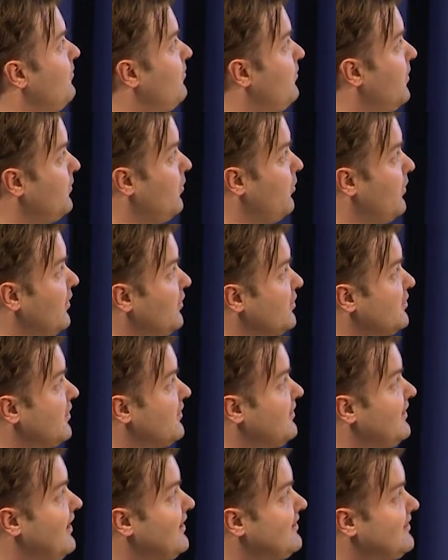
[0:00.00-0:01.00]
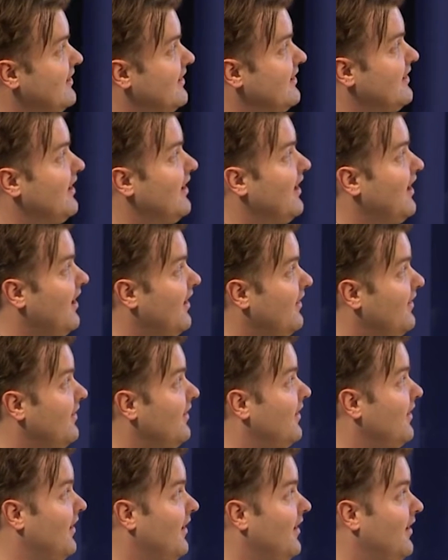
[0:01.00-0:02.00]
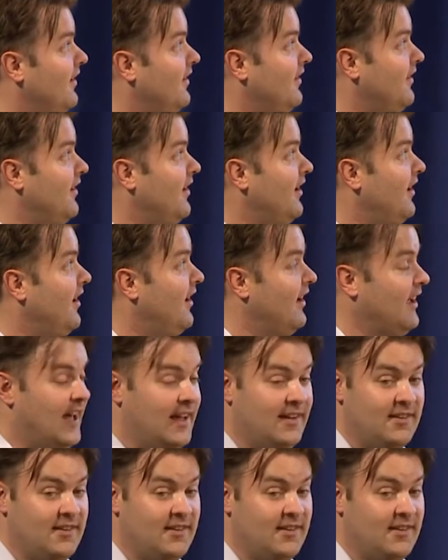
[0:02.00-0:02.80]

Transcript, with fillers: But we also tested the